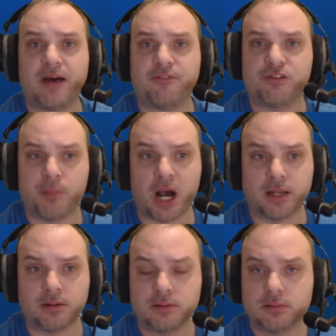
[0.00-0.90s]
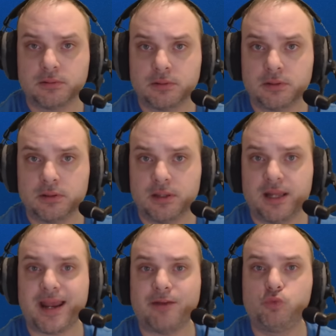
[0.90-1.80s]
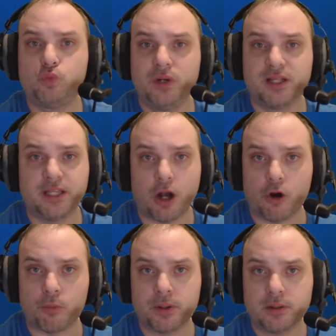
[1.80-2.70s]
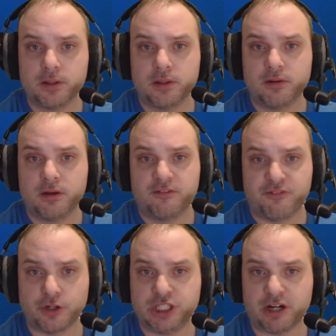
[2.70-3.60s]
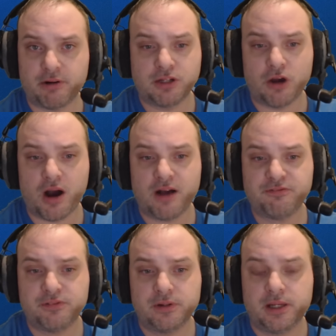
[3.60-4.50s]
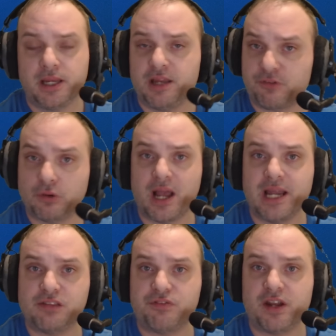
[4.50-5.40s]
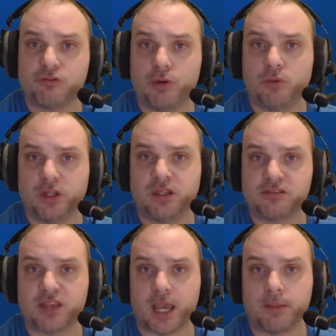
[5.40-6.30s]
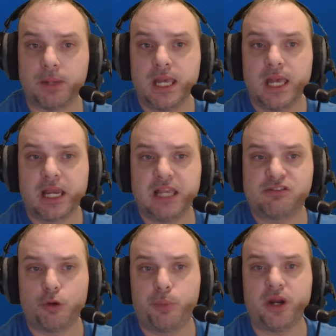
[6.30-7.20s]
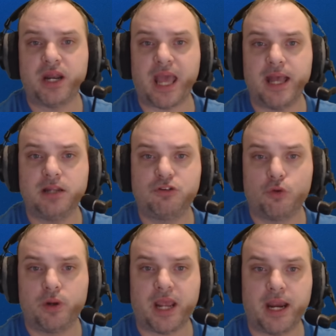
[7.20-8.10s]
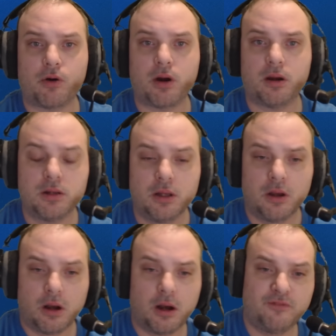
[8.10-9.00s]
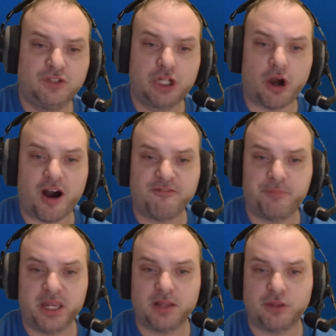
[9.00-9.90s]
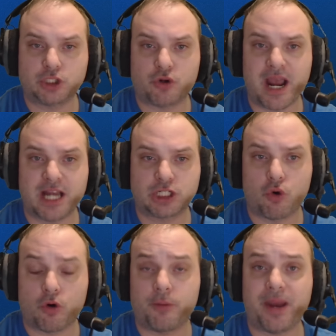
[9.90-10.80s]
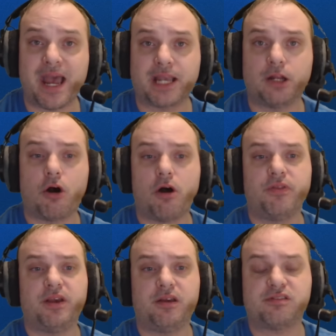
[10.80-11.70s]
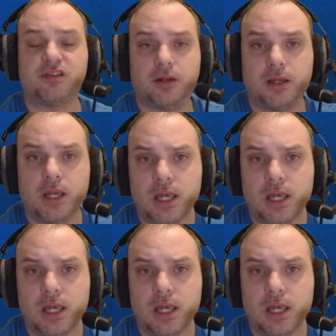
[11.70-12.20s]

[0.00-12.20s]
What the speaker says: out of his mind. And I really hope for Jared Goff and for Lions fans we win this game. Because it would put an end to an era of Goff being the trash quarterback and all this. And,